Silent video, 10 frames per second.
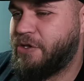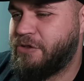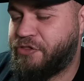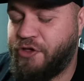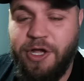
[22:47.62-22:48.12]

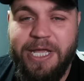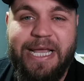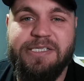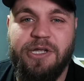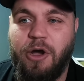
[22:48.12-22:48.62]
30
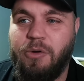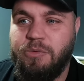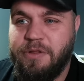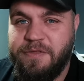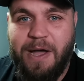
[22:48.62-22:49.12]
years ago,
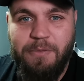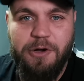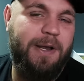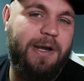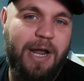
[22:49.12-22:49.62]
that would
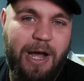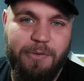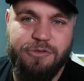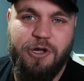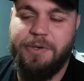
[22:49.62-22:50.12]
have been how
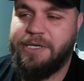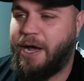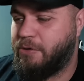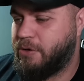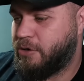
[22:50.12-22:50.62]
it was going
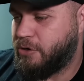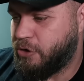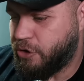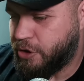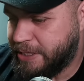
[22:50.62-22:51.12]
down.
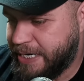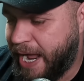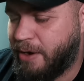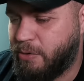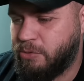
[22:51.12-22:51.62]

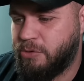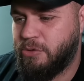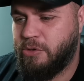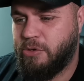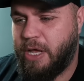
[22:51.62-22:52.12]
Now,
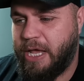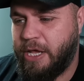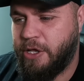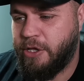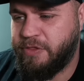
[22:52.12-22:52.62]

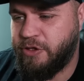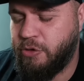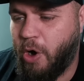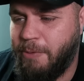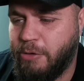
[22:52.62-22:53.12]

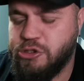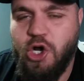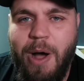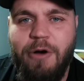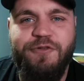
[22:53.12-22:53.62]
you almost
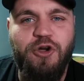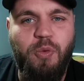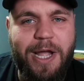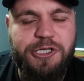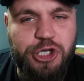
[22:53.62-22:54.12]
go out of your
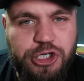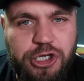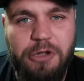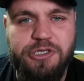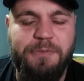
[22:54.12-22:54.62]
way to
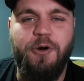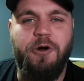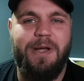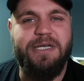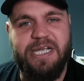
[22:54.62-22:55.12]
not
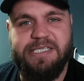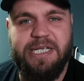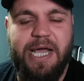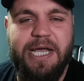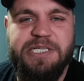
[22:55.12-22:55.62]
support Manchester
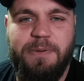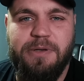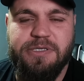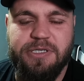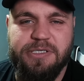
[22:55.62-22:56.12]
United
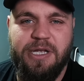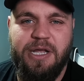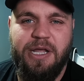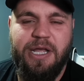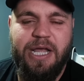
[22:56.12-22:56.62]
sponsors.
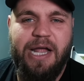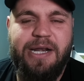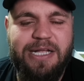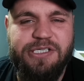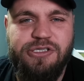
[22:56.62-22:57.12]
And
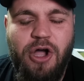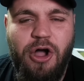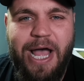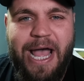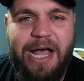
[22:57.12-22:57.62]
that's
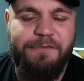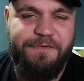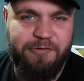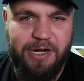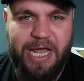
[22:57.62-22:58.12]
not a
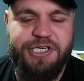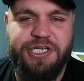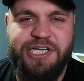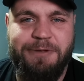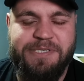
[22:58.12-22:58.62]
healthy
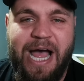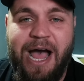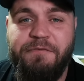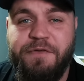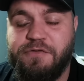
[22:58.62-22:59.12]
relationship to
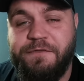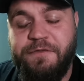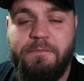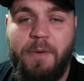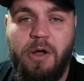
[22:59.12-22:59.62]
have with the
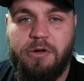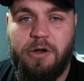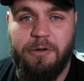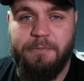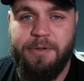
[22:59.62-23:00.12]
football
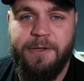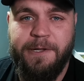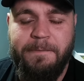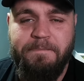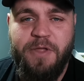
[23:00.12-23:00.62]
club.
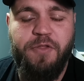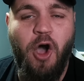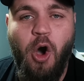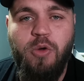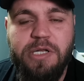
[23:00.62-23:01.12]
And the
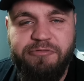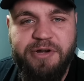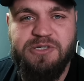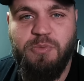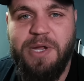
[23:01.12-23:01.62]
only
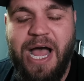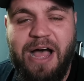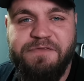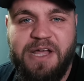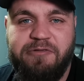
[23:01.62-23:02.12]
reason we have that